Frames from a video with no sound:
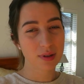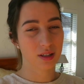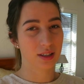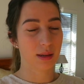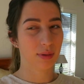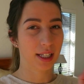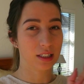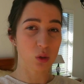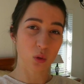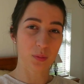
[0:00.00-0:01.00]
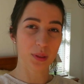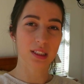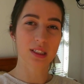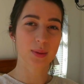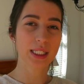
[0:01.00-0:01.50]
because they're playing a
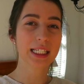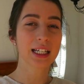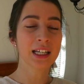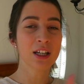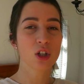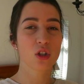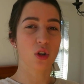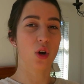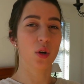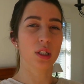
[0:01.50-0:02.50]
tournament this week. So